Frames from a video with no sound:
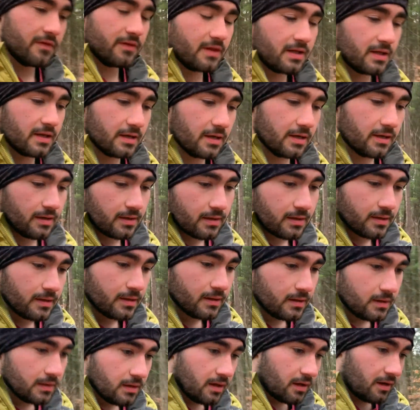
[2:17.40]
and then I
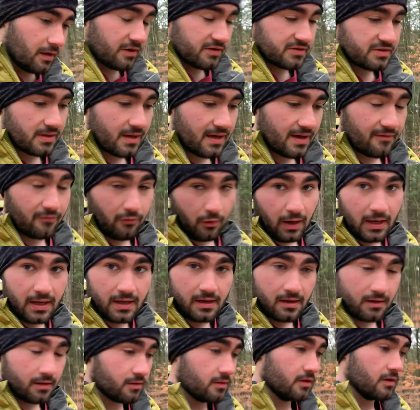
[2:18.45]
also have rain
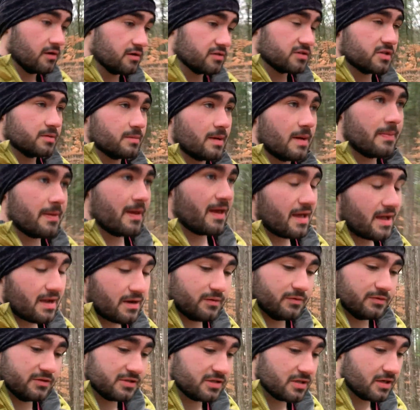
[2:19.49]
gear in there. So my pack
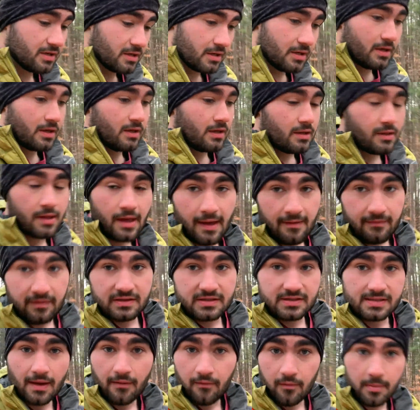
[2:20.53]
was
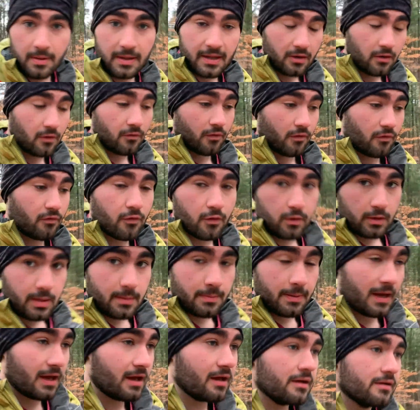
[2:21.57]
heaviest it's ever been, over 40
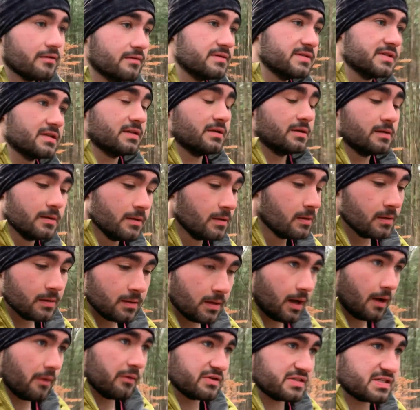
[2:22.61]
pounds, and
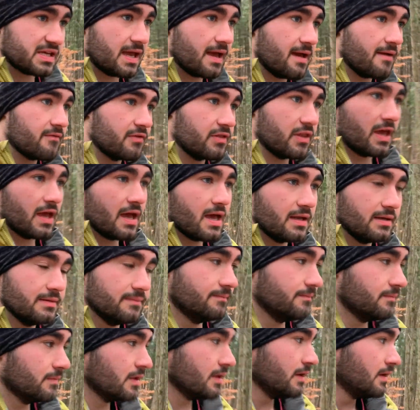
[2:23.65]
I wasn't having that,
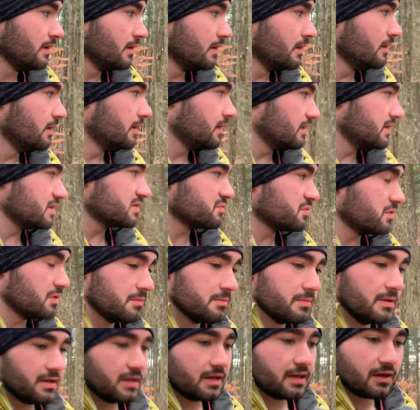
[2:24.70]
and it just
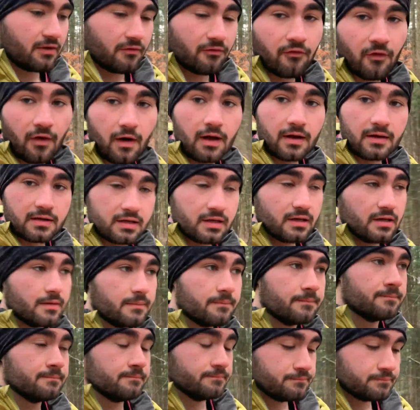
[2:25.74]
wouldn't have been any fun to
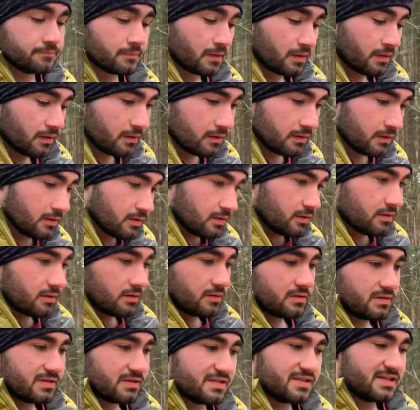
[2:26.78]

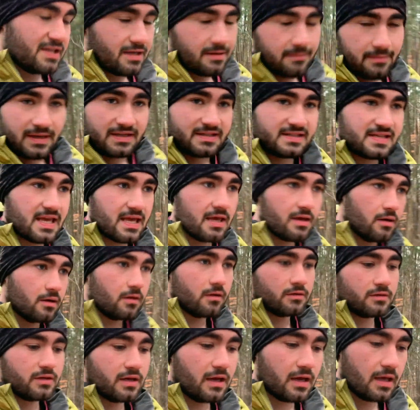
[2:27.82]
just sit in my tent
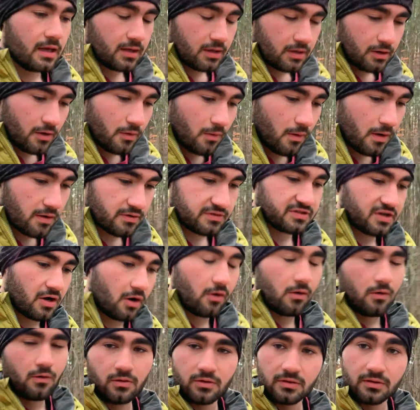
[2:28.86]
all day, you know, while it's
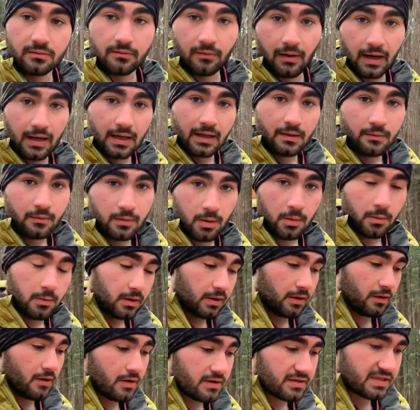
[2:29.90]
cold and rainy when you're wanting to go